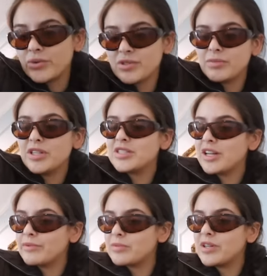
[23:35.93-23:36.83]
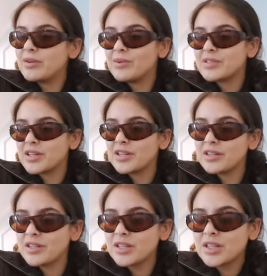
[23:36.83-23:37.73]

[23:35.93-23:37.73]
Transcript: Somebody DM'd me and was like,